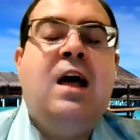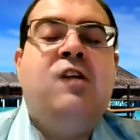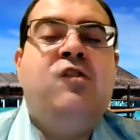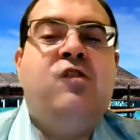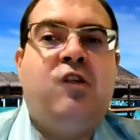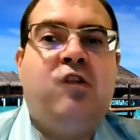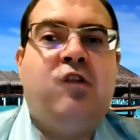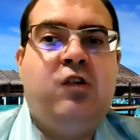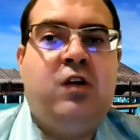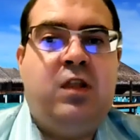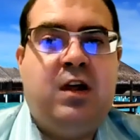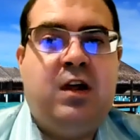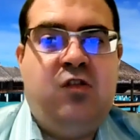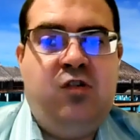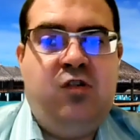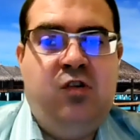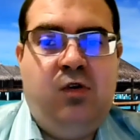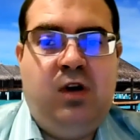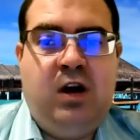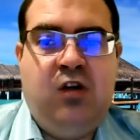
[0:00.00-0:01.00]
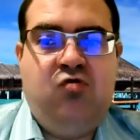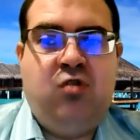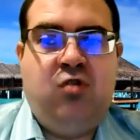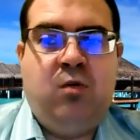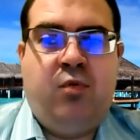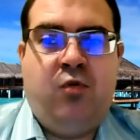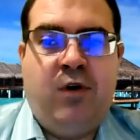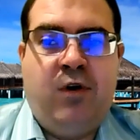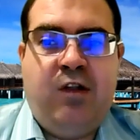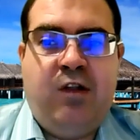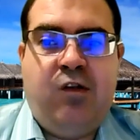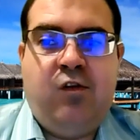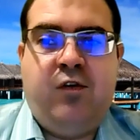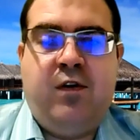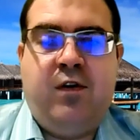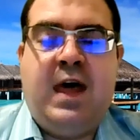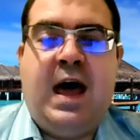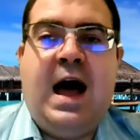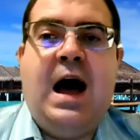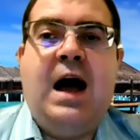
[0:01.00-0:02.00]
just so that you get your points
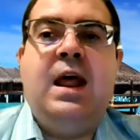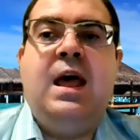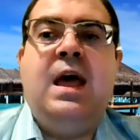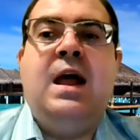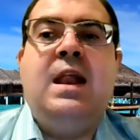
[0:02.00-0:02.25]
for that.